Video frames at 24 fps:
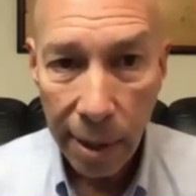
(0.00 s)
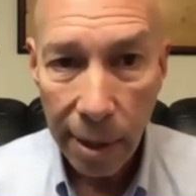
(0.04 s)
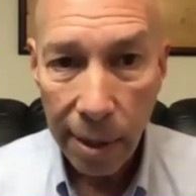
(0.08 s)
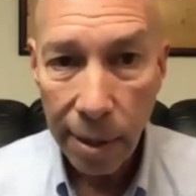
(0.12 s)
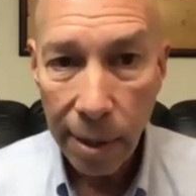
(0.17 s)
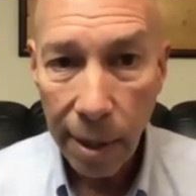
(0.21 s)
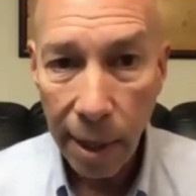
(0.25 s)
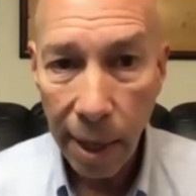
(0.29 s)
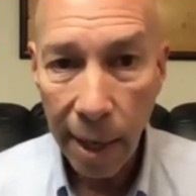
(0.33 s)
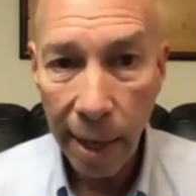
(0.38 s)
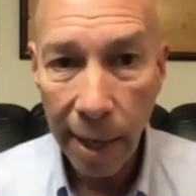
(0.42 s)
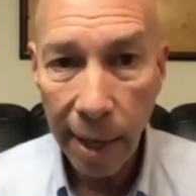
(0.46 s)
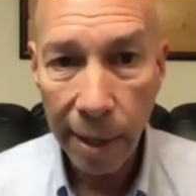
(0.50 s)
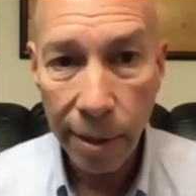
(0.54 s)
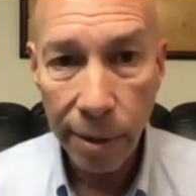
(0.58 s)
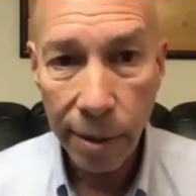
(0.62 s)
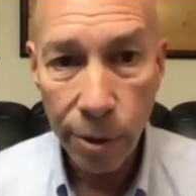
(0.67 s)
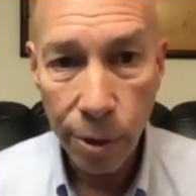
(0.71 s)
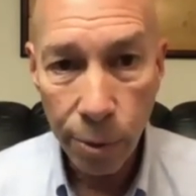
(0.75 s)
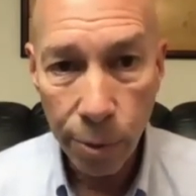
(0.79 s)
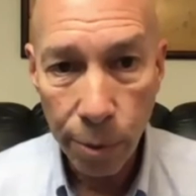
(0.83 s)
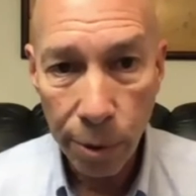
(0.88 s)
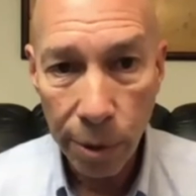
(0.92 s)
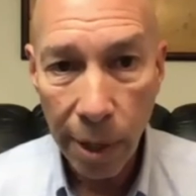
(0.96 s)
and
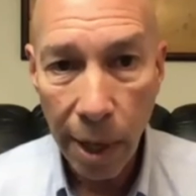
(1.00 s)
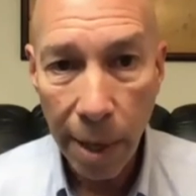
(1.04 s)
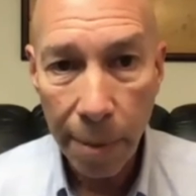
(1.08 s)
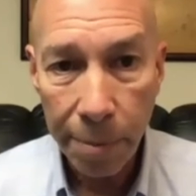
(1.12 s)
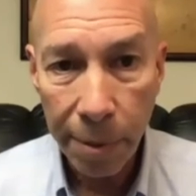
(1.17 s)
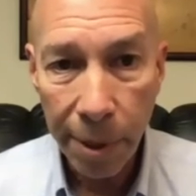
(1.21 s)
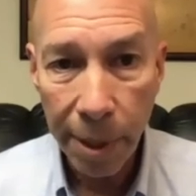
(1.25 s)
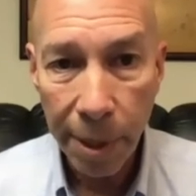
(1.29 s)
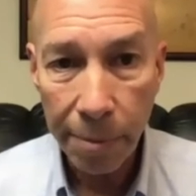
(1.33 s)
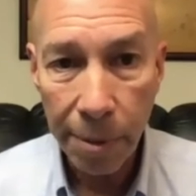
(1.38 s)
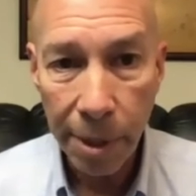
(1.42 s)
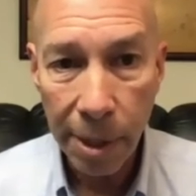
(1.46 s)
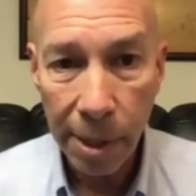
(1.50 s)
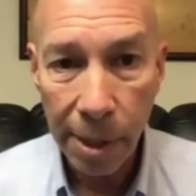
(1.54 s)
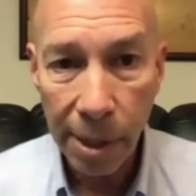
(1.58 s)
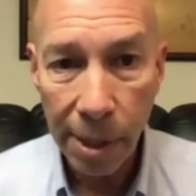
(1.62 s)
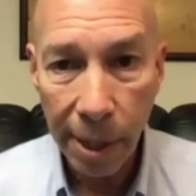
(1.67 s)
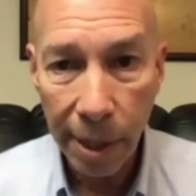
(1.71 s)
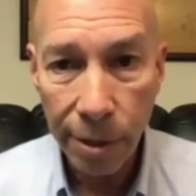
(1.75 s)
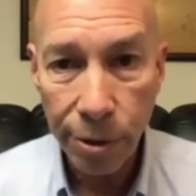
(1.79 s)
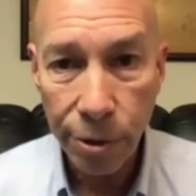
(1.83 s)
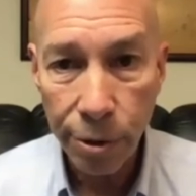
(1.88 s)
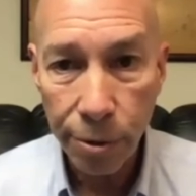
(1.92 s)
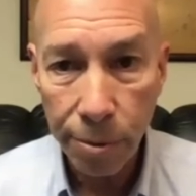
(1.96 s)
you will not be able to
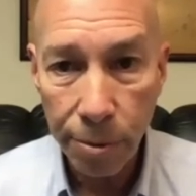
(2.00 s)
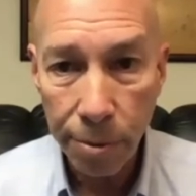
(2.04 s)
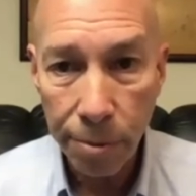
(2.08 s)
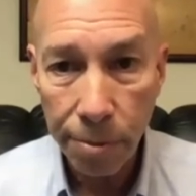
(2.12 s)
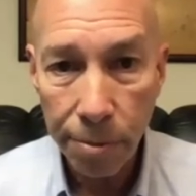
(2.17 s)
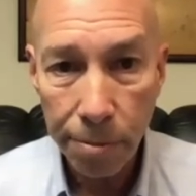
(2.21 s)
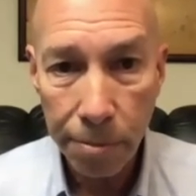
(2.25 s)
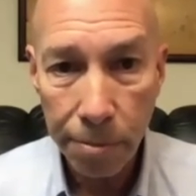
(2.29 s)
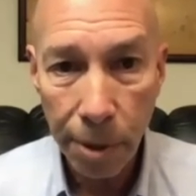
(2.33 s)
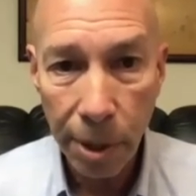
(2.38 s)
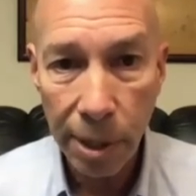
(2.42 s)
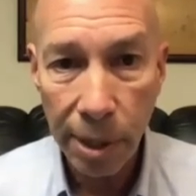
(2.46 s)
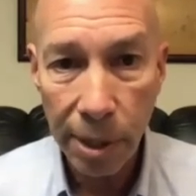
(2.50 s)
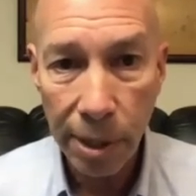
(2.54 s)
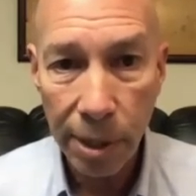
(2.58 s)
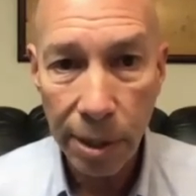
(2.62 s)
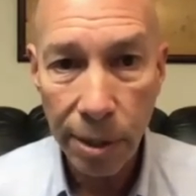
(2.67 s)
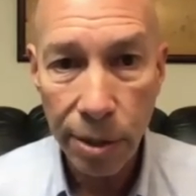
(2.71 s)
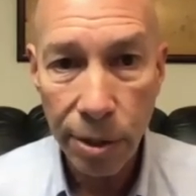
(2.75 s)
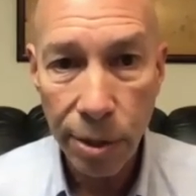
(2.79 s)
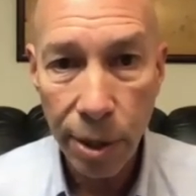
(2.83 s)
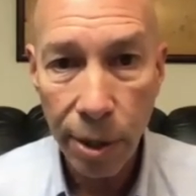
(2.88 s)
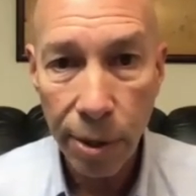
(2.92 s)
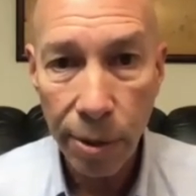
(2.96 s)
collect your money
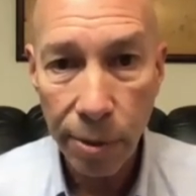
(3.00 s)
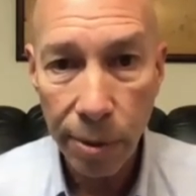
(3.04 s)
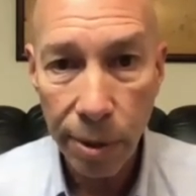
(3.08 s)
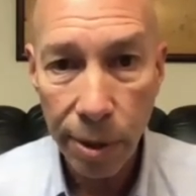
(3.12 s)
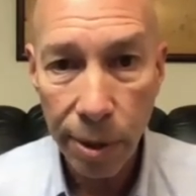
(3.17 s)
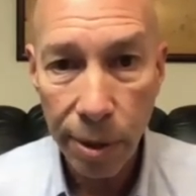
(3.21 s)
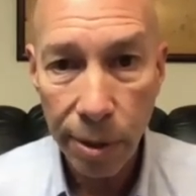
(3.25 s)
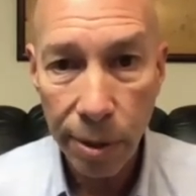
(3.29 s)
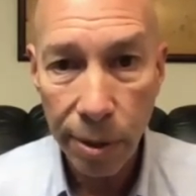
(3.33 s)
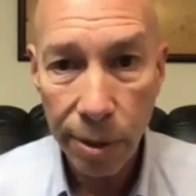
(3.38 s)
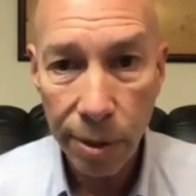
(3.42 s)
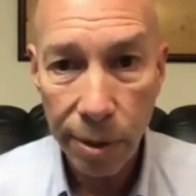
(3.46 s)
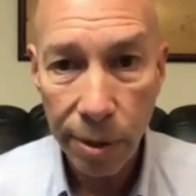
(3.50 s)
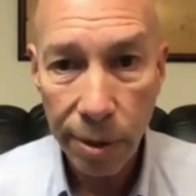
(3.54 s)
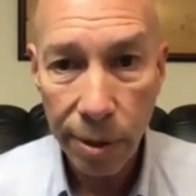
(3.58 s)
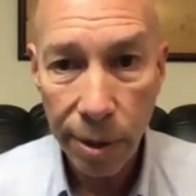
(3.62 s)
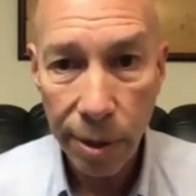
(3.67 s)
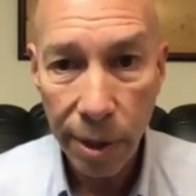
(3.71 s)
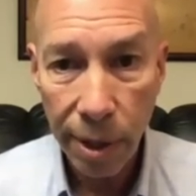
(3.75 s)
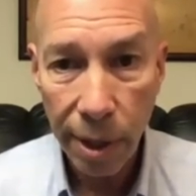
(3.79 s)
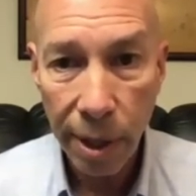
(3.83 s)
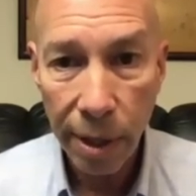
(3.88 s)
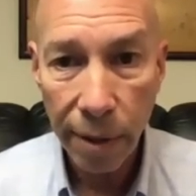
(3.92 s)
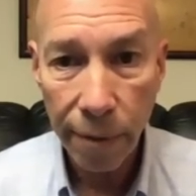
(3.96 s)
that's owed.
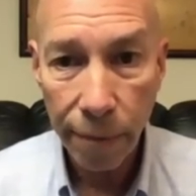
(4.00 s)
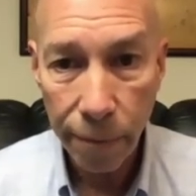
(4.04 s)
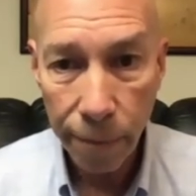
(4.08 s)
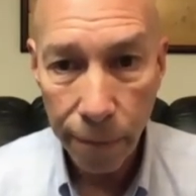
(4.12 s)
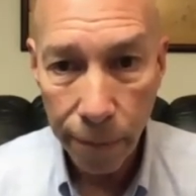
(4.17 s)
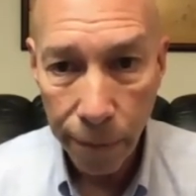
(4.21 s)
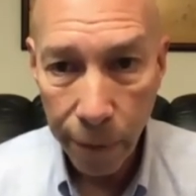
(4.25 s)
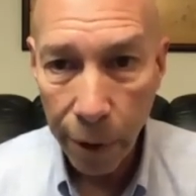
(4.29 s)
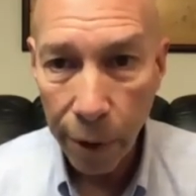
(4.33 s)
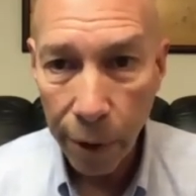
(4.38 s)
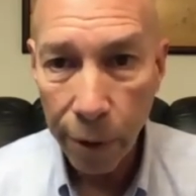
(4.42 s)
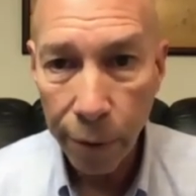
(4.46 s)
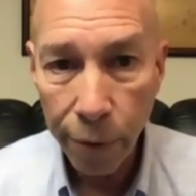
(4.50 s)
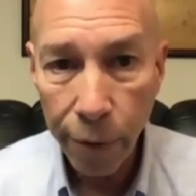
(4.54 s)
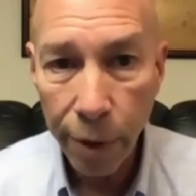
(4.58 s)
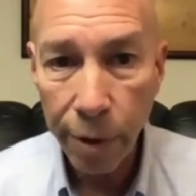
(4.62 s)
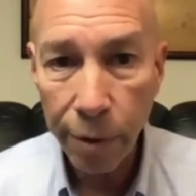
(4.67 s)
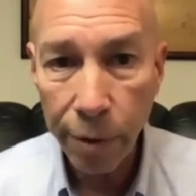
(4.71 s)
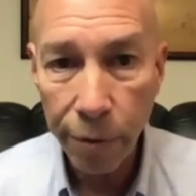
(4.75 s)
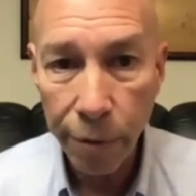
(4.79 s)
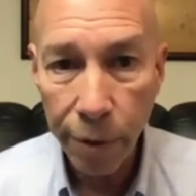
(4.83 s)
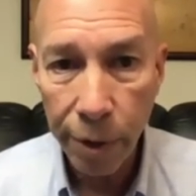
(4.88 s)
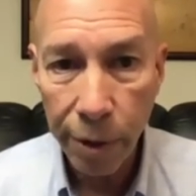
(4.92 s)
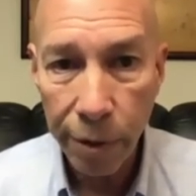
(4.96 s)
Okay, very,
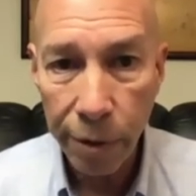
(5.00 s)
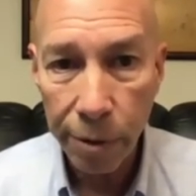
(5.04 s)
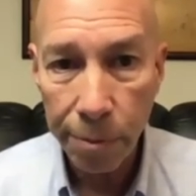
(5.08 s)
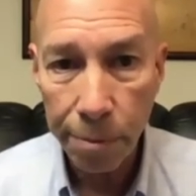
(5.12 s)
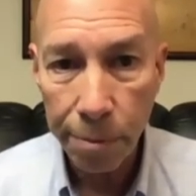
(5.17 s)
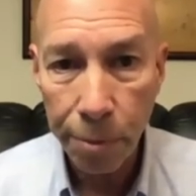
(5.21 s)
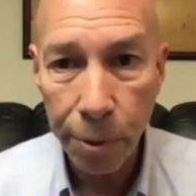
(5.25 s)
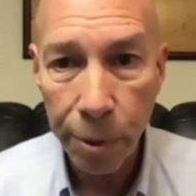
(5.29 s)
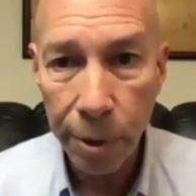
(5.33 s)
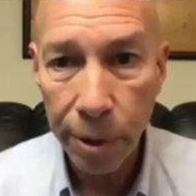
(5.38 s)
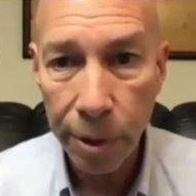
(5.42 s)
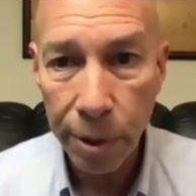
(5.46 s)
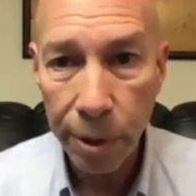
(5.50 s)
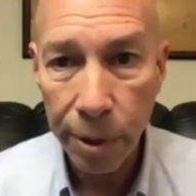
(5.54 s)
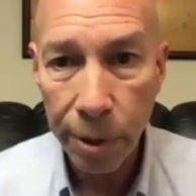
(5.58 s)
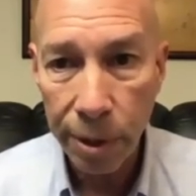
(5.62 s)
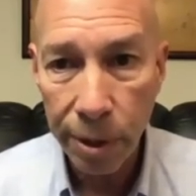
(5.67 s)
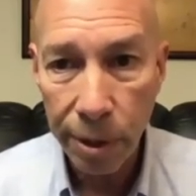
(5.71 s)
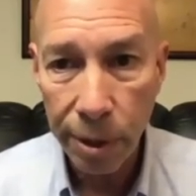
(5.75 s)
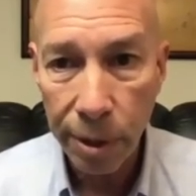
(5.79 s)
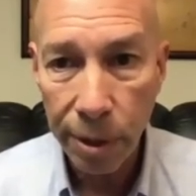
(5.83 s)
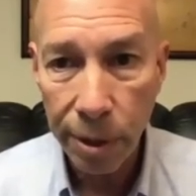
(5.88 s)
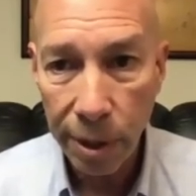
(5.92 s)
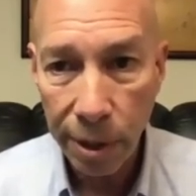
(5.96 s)
very, very important
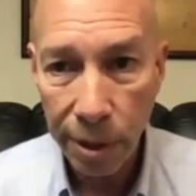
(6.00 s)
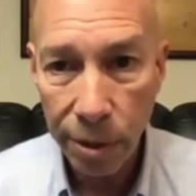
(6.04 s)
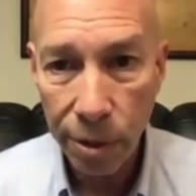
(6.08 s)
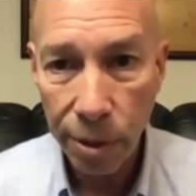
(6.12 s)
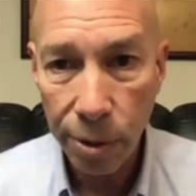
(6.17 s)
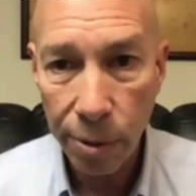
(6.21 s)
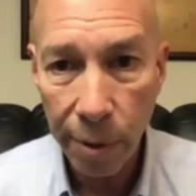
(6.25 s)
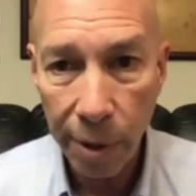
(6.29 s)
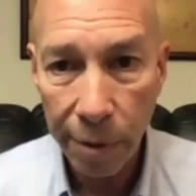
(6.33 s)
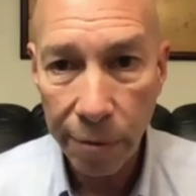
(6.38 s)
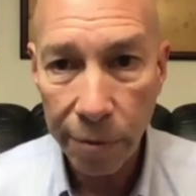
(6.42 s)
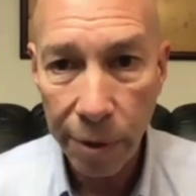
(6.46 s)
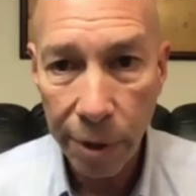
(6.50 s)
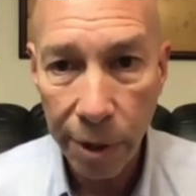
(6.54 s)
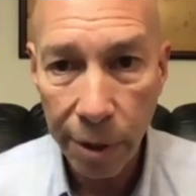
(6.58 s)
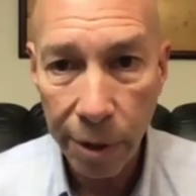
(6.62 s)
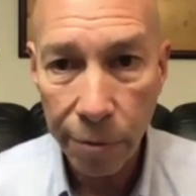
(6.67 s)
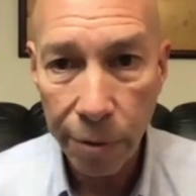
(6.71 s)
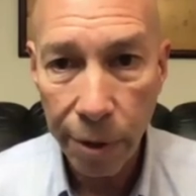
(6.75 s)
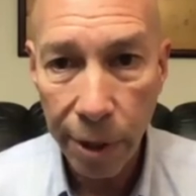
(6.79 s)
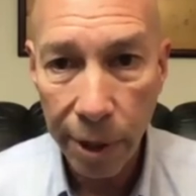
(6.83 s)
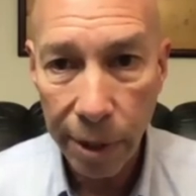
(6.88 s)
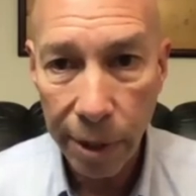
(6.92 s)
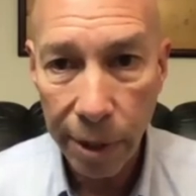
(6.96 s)
that you do everything right.